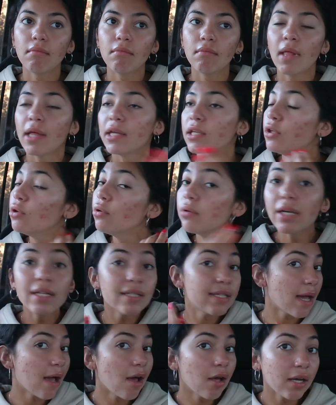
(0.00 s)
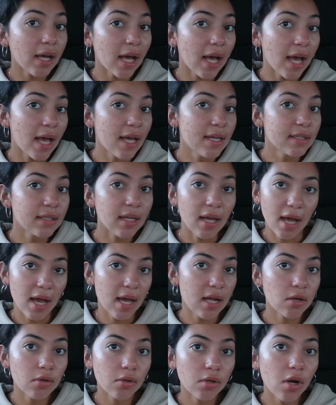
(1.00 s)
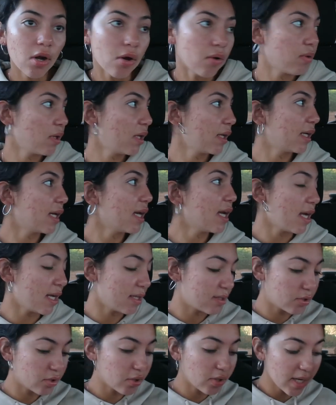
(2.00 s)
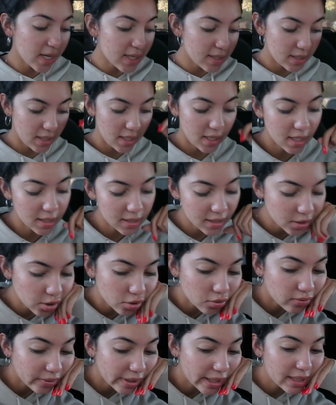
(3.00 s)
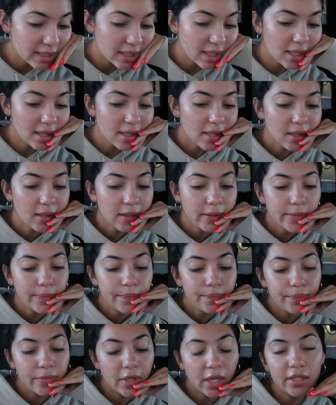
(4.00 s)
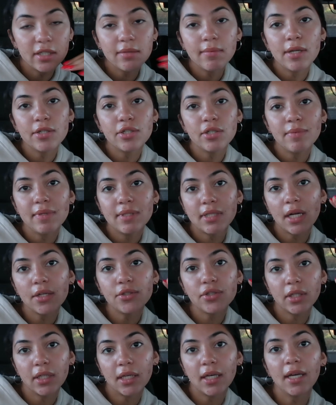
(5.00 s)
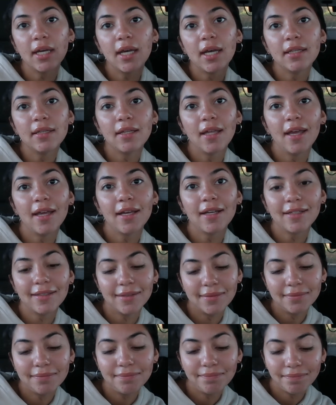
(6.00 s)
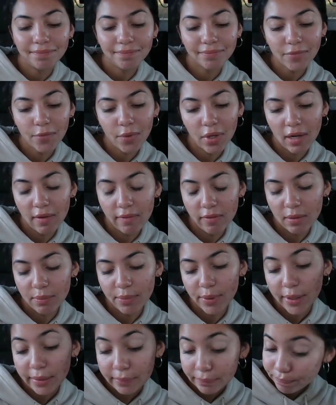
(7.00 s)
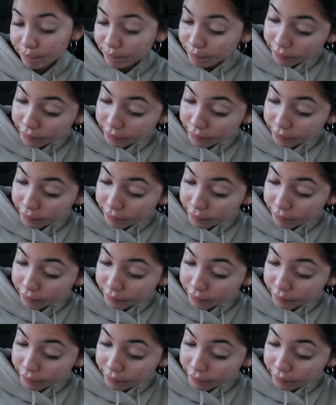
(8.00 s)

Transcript: like you can tell guys i don't know like it's crazy it's a crazy not to mention me touching it and like whatever but